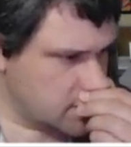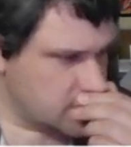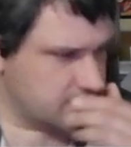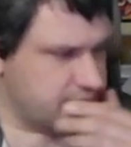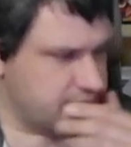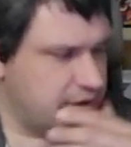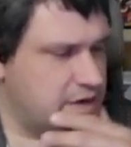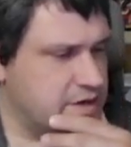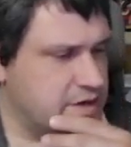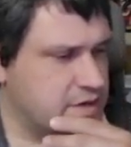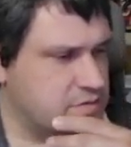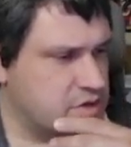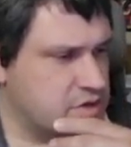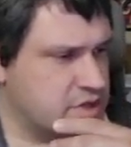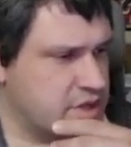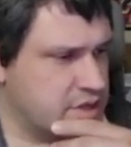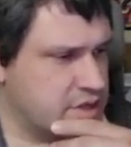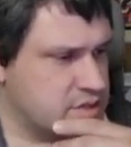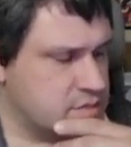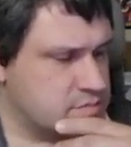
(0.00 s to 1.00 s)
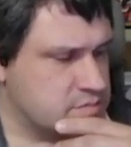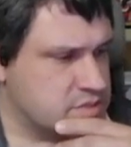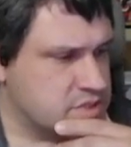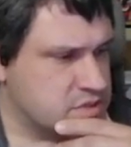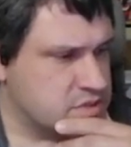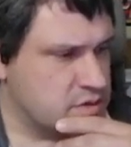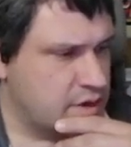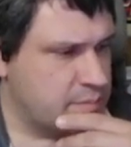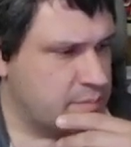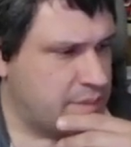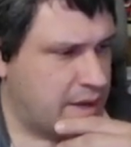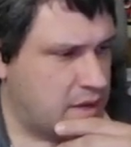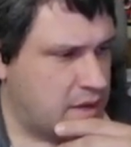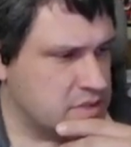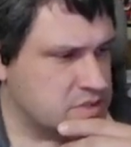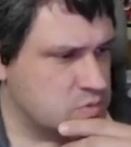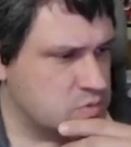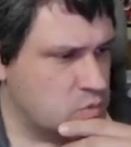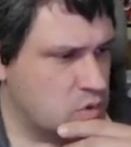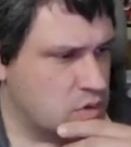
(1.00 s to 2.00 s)
The founding of the kingdoms, great
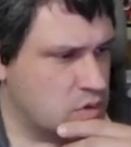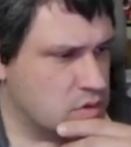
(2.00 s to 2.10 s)
battles and